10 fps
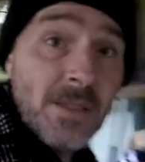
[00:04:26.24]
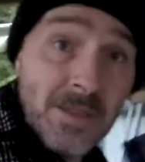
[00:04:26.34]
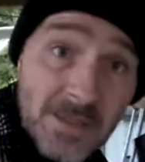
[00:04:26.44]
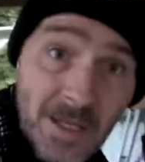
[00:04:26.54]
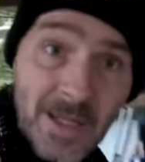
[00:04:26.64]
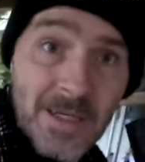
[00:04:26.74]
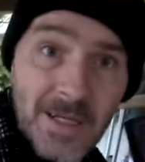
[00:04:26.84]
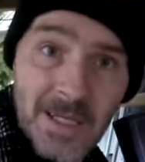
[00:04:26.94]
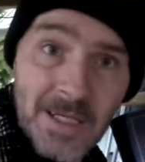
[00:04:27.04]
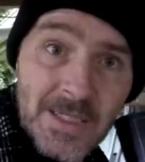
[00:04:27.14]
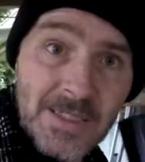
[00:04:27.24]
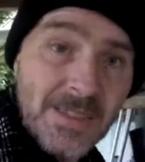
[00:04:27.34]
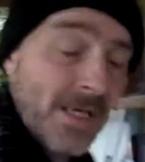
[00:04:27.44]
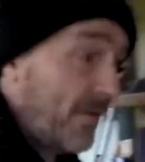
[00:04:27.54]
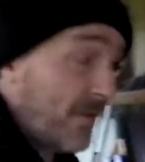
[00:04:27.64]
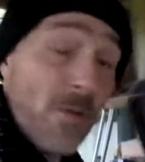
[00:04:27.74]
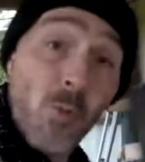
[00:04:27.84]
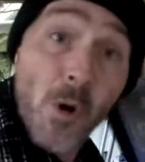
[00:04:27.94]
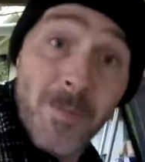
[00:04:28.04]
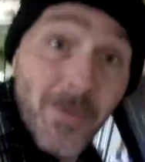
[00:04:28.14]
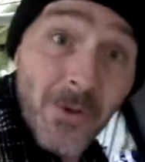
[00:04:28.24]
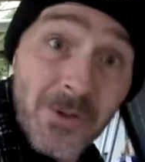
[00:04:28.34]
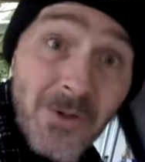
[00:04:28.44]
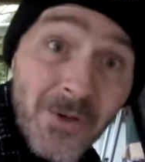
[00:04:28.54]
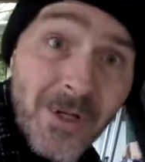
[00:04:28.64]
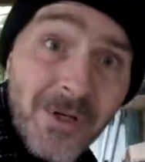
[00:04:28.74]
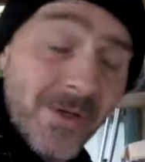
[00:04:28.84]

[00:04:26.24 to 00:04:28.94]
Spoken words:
it's legalese. They wrote books on it.